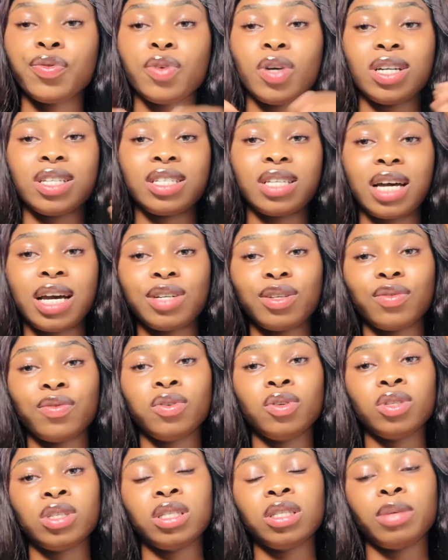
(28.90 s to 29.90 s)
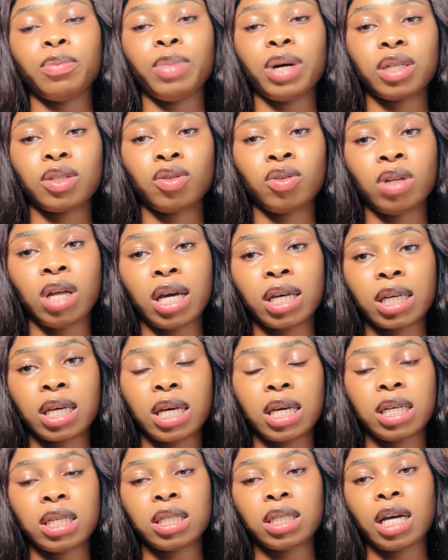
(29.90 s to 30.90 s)
you are tired of losing the battle
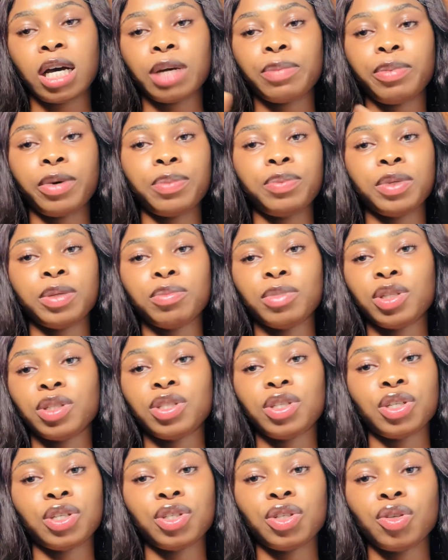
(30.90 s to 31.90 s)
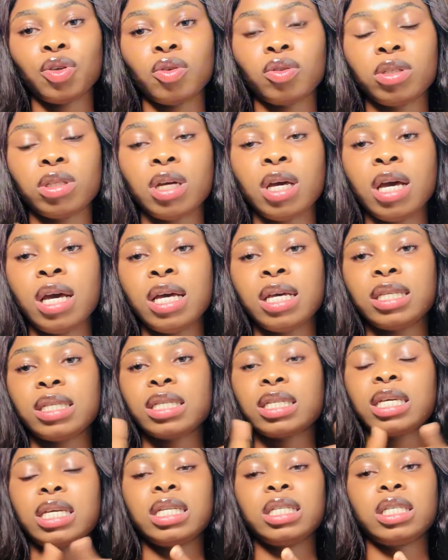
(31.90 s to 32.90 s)
against hyperpigmentation,
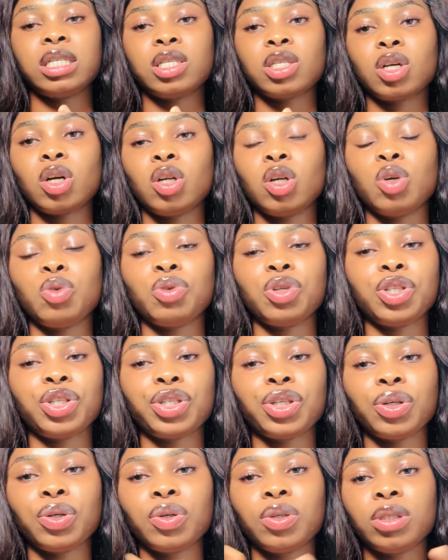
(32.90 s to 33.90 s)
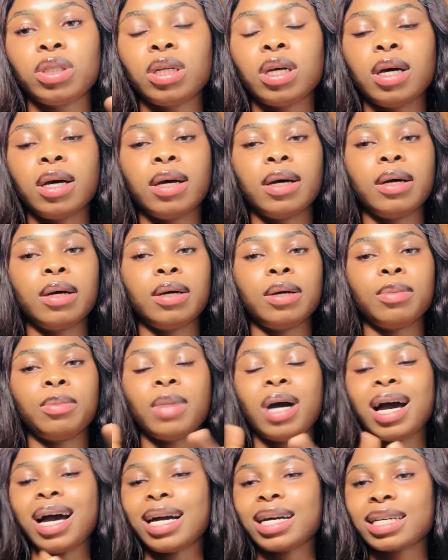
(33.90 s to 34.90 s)
skin discoloration,
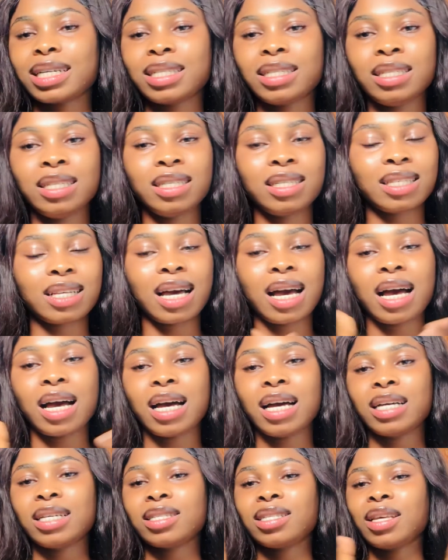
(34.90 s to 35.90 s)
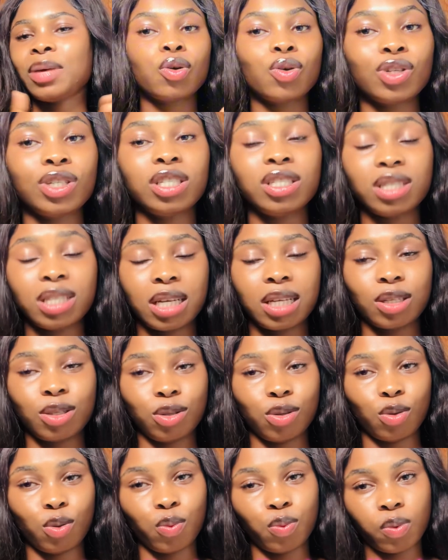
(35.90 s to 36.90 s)
acne scars, Kojie San
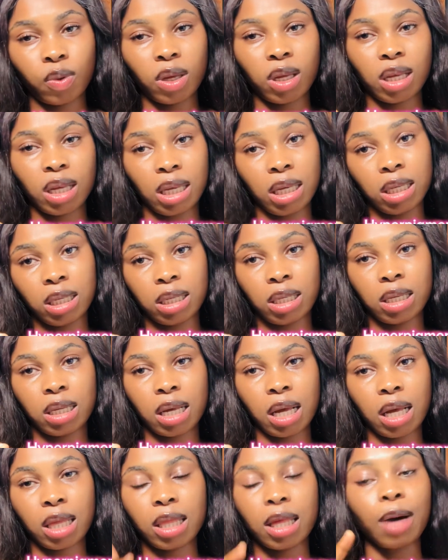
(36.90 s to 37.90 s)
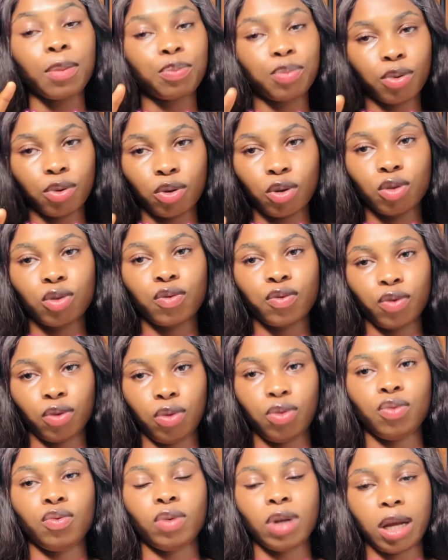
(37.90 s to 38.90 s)
soap is that product for
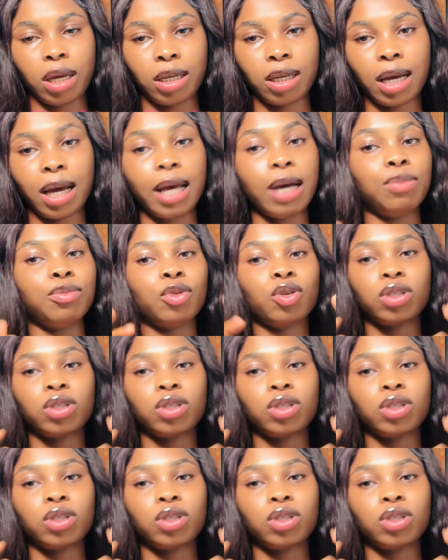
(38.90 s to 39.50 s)
you. Like, I am not